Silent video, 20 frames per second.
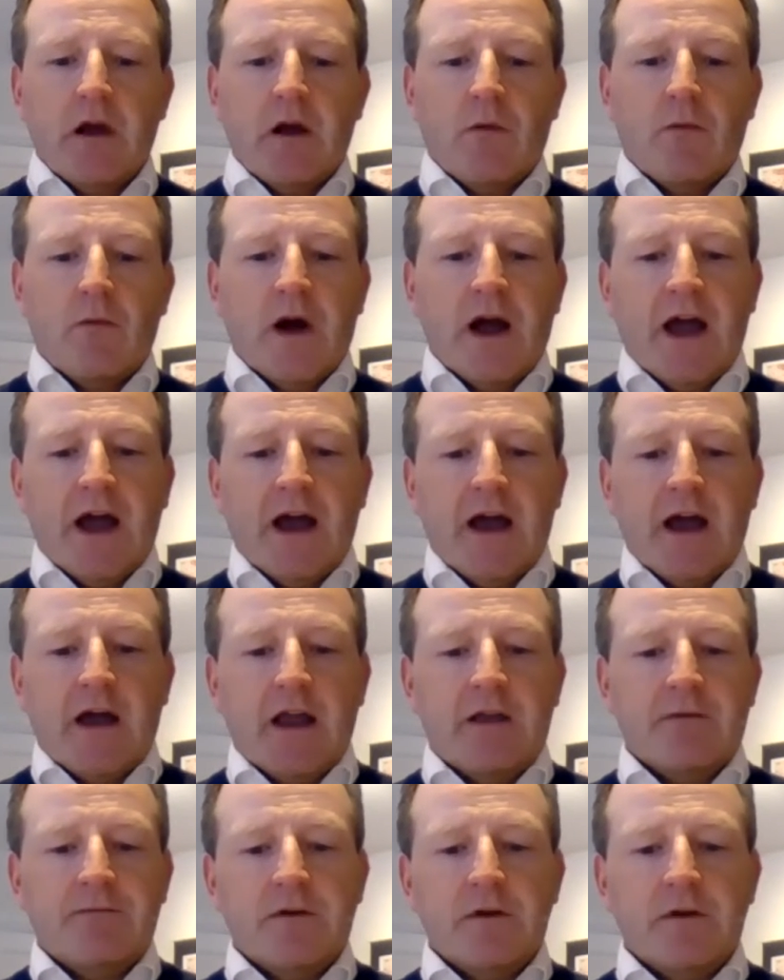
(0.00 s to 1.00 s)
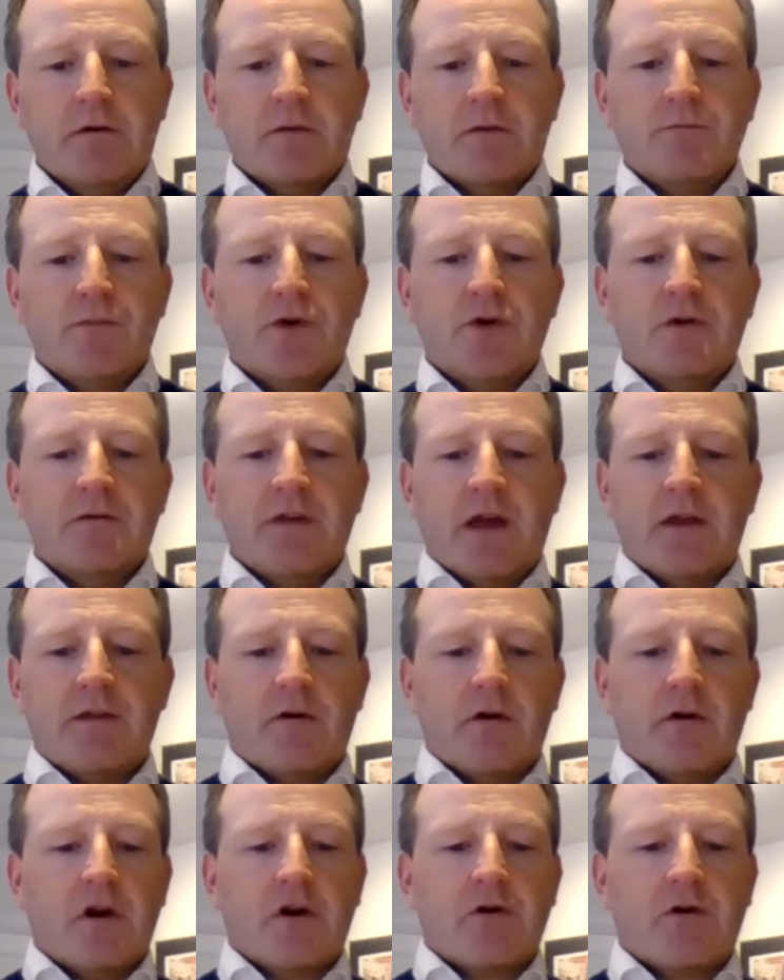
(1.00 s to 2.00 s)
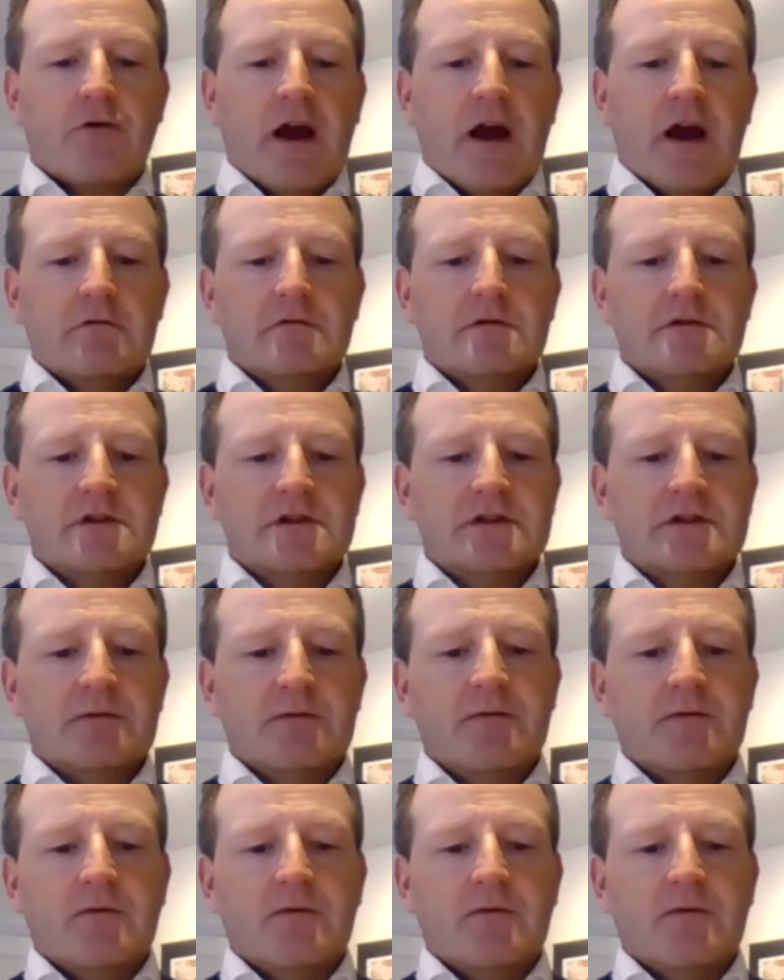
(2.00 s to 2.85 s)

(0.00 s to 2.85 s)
where if you can prove that there are grounds